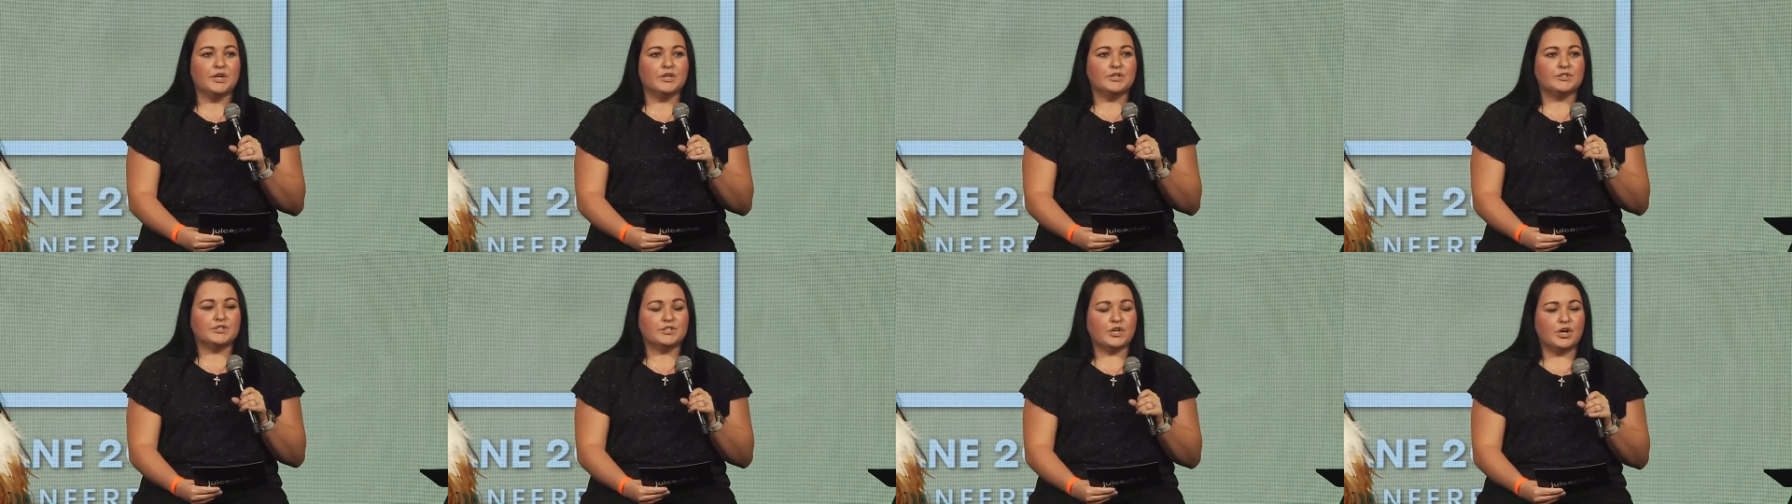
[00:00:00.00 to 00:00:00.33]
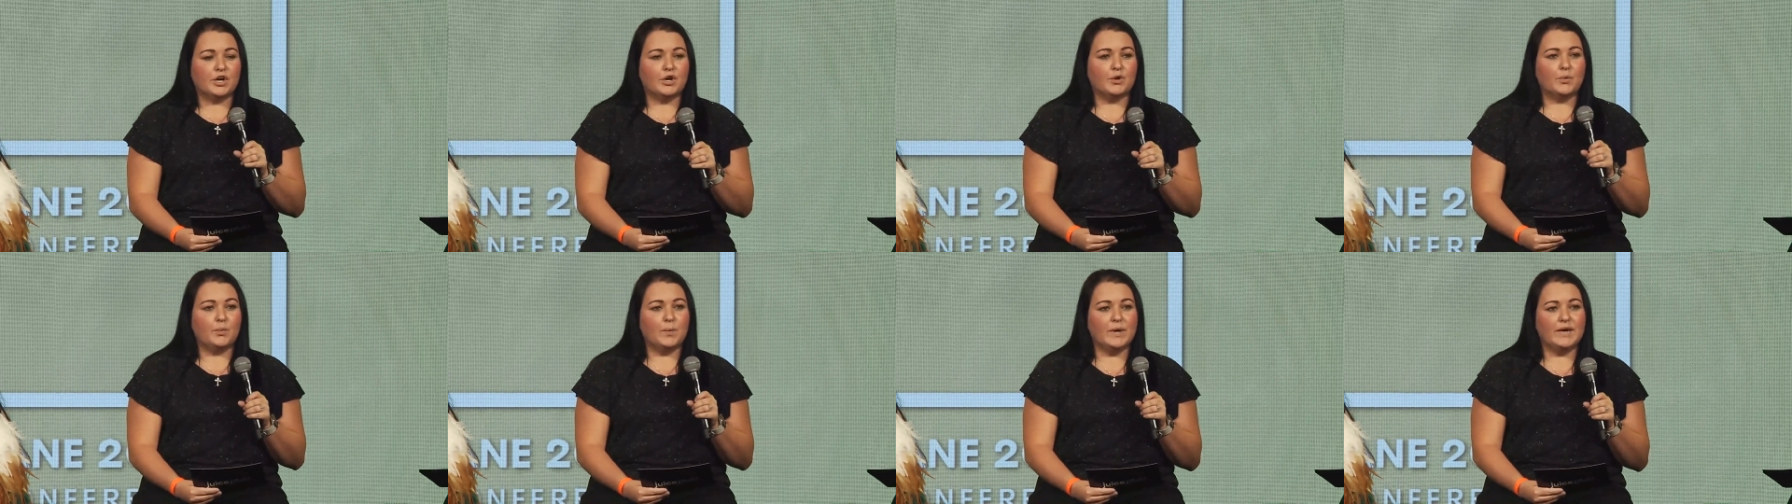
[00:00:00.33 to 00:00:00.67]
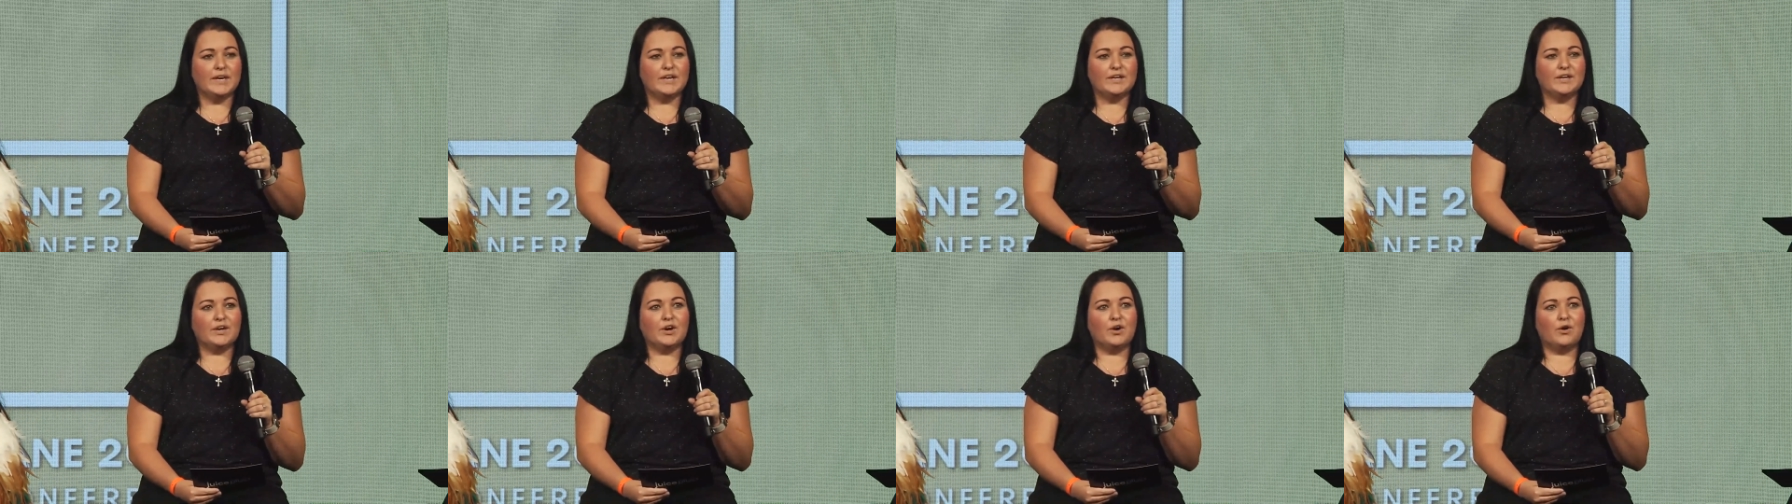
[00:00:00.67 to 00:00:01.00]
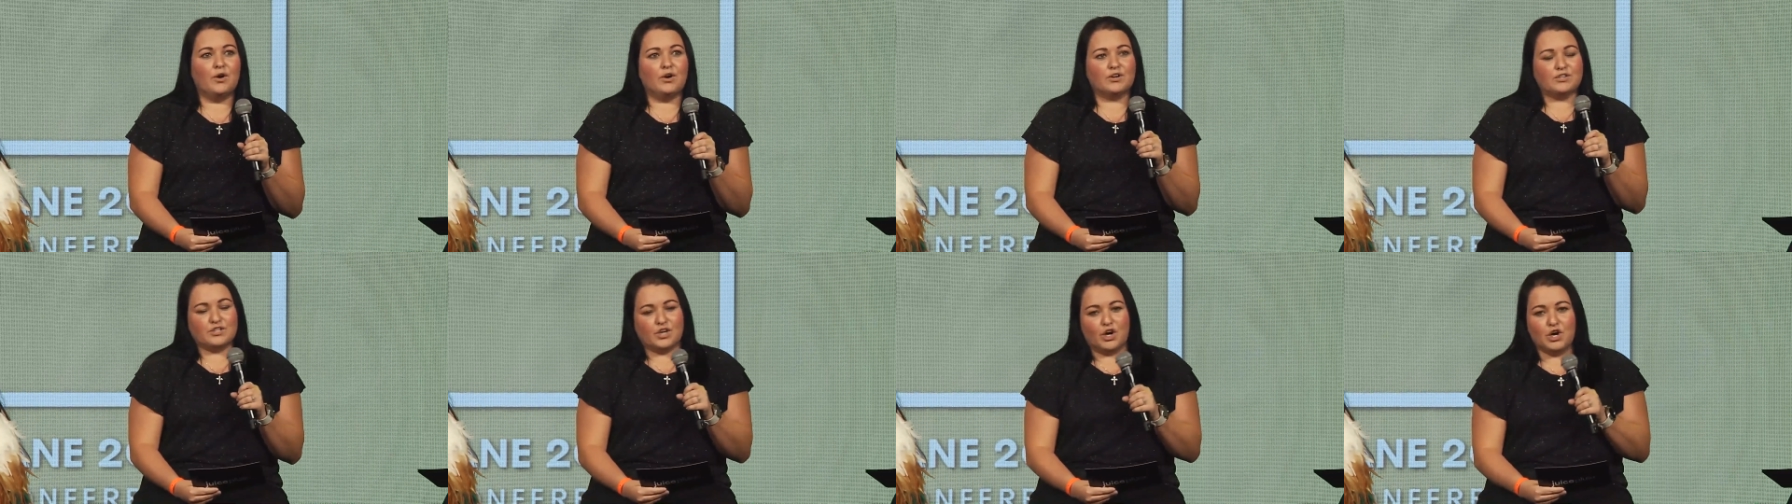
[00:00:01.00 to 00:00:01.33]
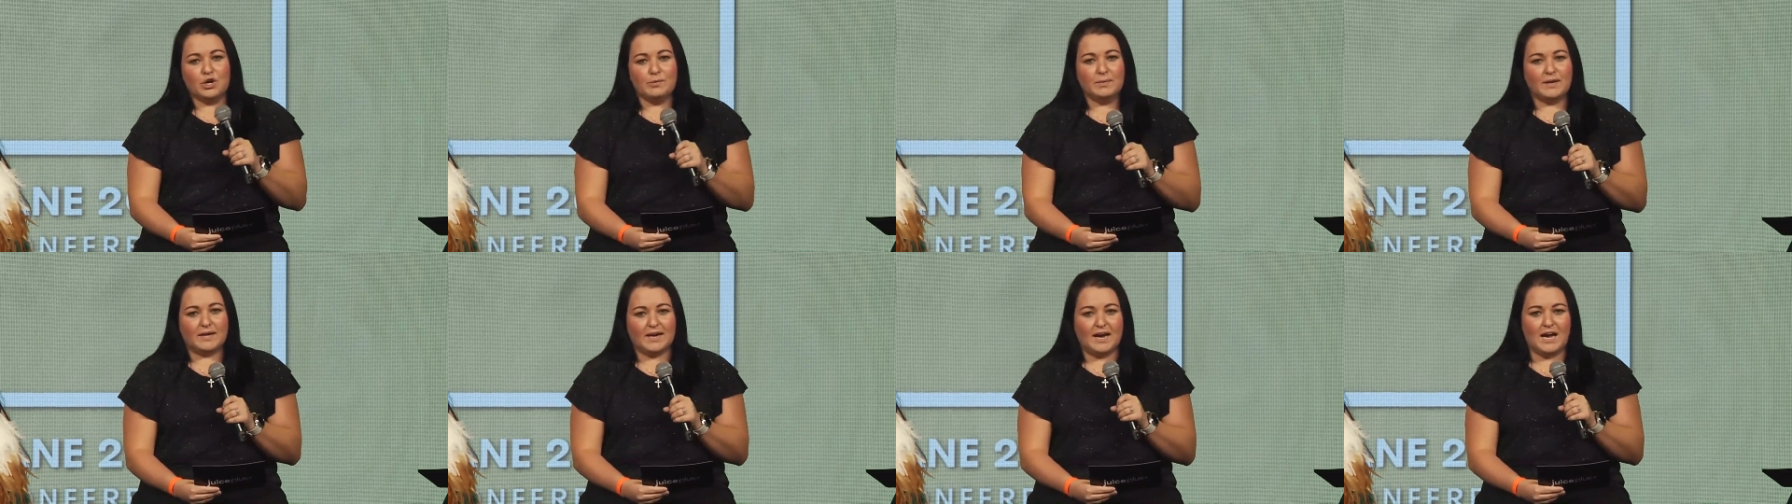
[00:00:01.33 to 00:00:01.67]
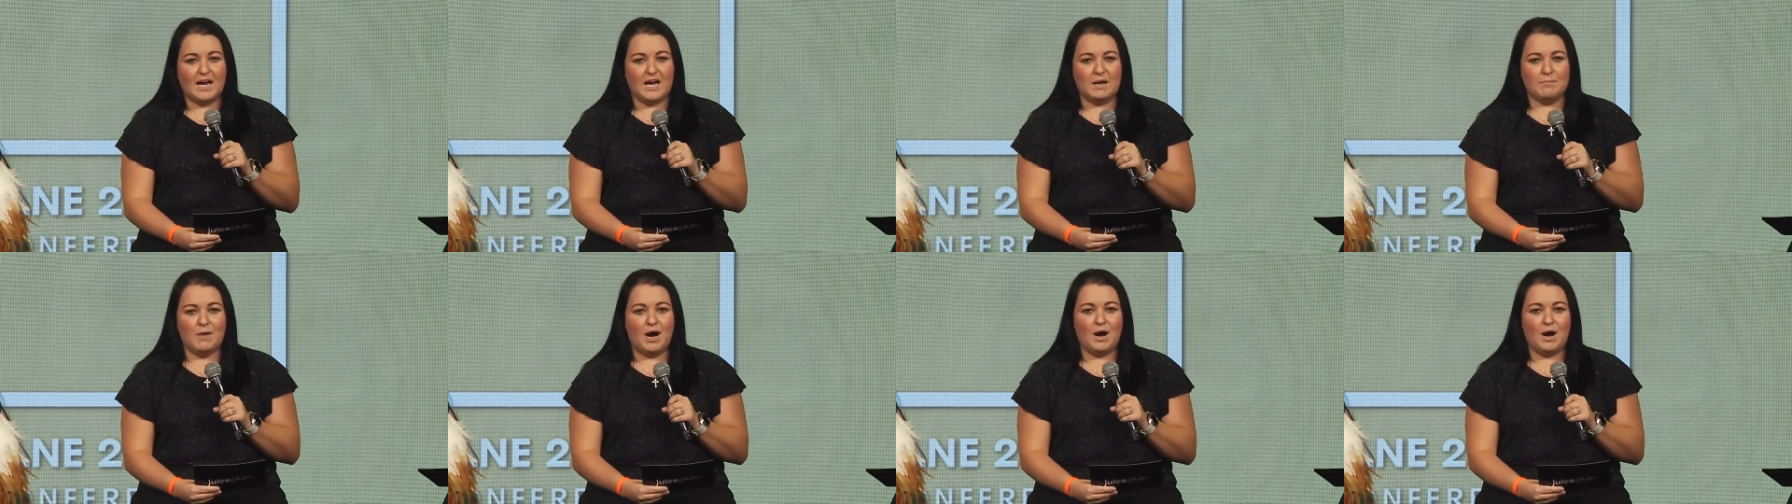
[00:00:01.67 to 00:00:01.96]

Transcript: So when October came,